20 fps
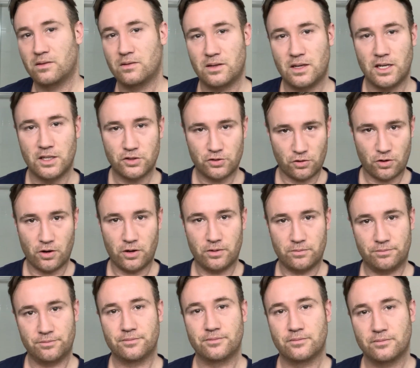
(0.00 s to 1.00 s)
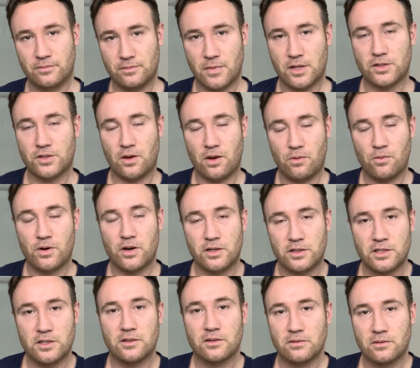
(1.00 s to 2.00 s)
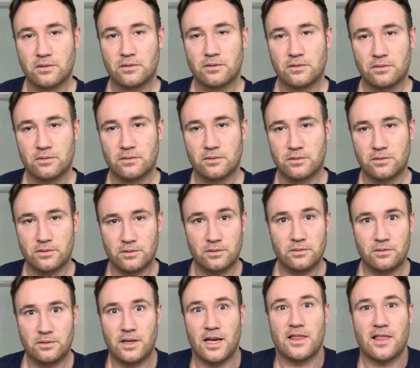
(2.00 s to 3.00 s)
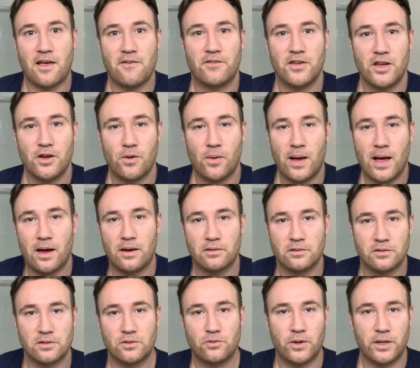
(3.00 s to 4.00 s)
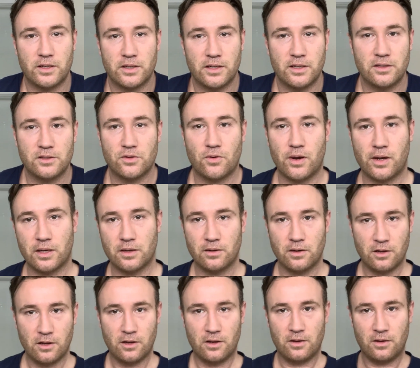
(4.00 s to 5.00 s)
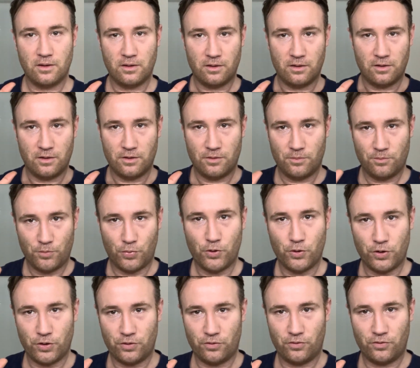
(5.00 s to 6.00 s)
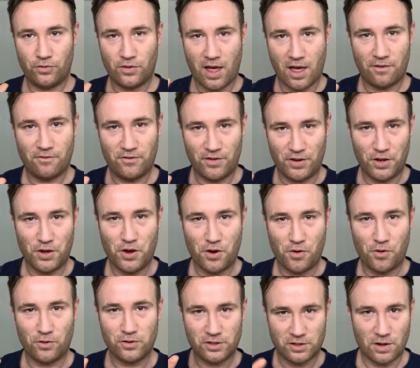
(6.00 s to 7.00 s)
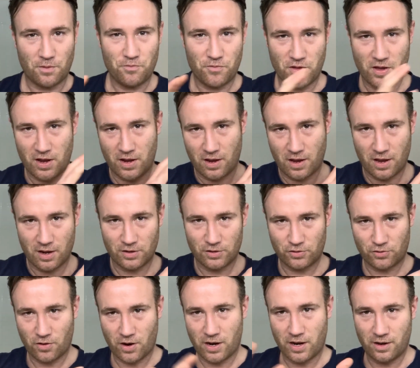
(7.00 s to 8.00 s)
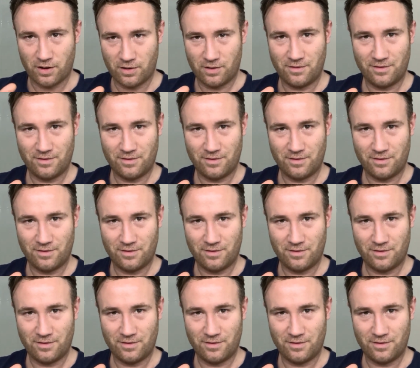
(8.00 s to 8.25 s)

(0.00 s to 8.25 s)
intro. And so I wanted to get that video out quickly so I can put that video on something and try to